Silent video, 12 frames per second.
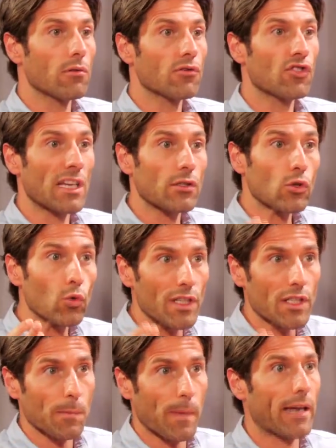just to
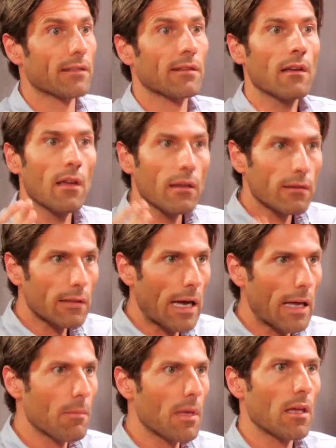respect
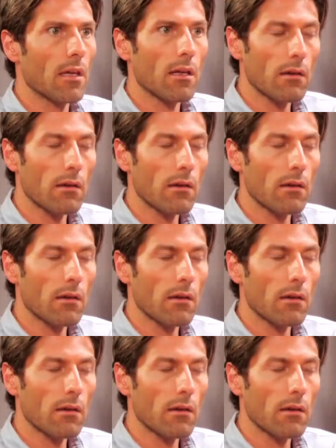timing,